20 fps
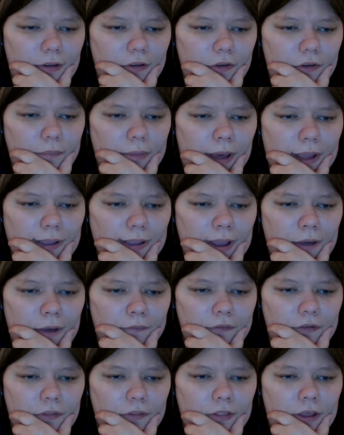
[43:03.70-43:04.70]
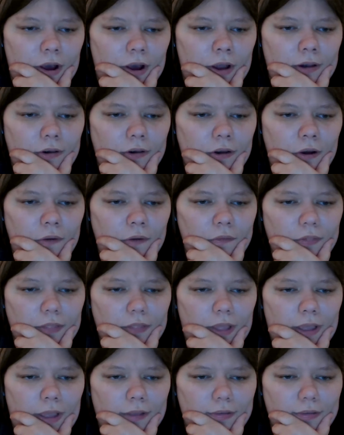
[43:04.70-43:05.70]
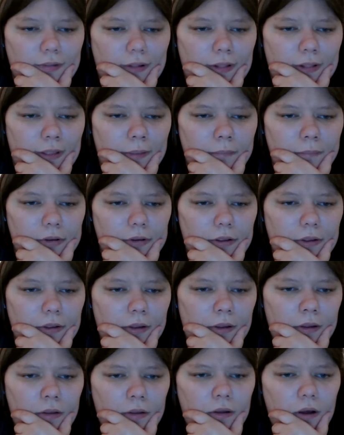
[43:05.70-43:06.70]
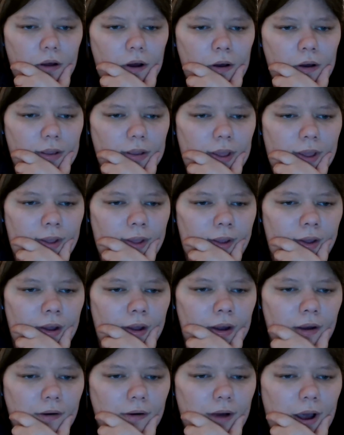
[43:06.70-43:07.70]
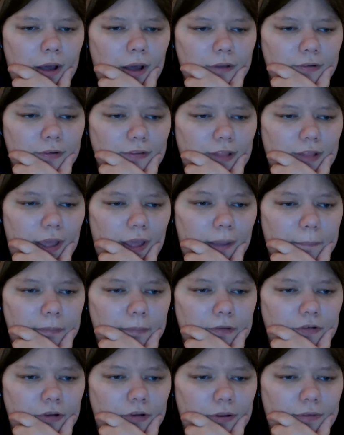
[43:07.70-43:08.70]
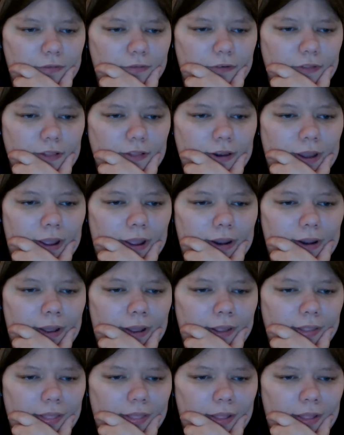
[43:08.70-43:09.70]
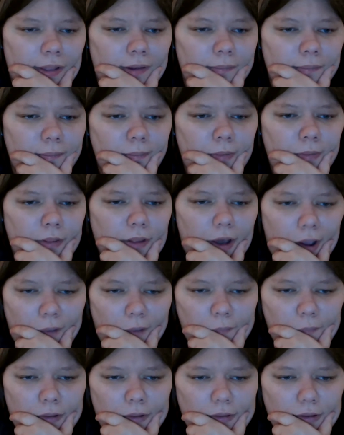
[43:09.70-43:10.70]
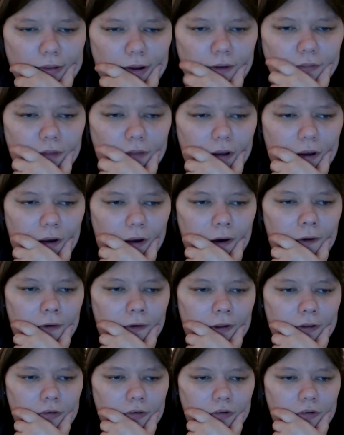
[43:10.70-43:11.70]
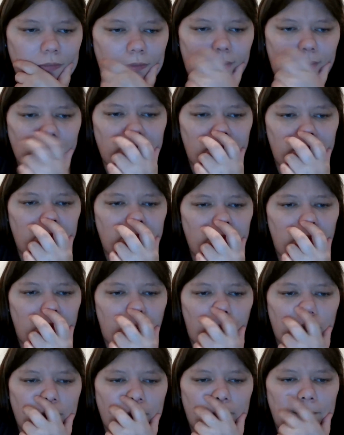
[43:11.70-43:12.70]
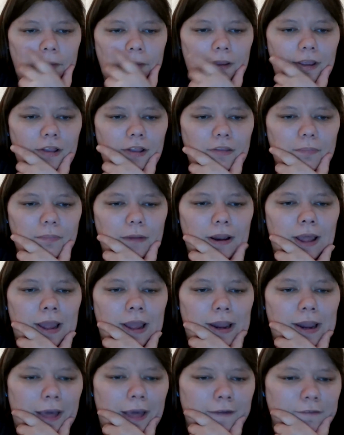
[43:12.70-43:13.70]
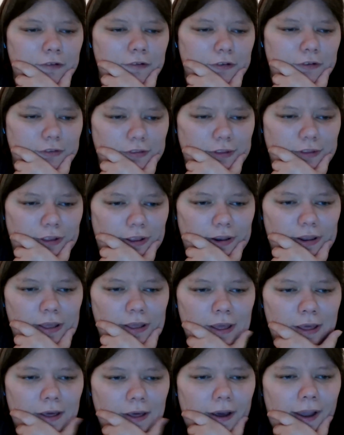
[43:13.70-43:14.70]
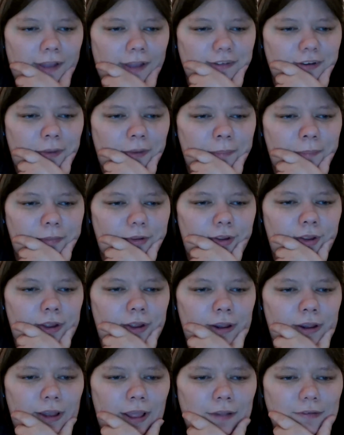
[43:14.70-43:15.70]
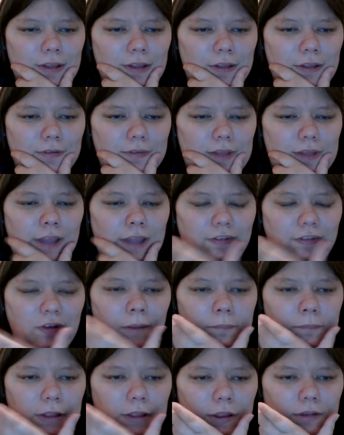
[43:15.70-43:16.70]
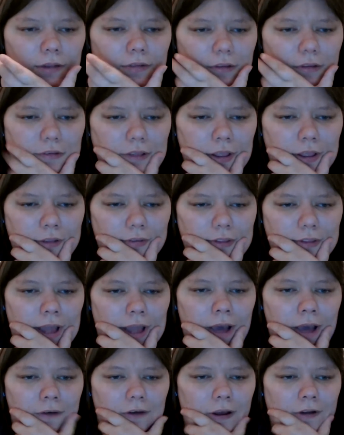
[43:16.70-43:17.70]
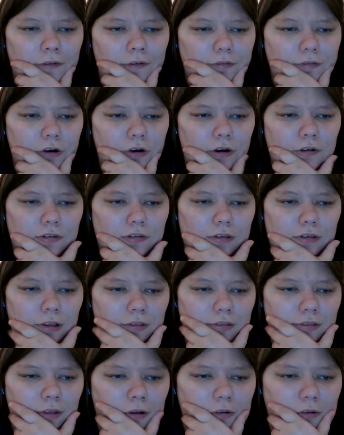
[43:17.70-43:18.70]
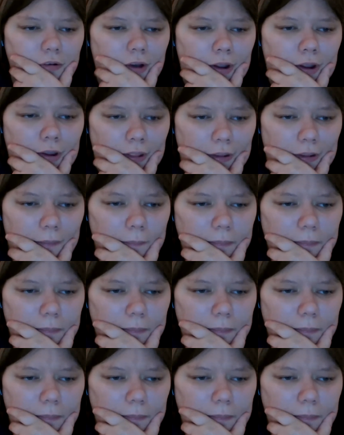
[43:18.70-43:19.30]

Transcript: you back out into the unknown, they exclaimed. Okay, I'll stay, but just for the night, I said. I went down the hall into my room with the biggest bed I'd ever seen. I jumped in to test it out, and of course I sunk right in.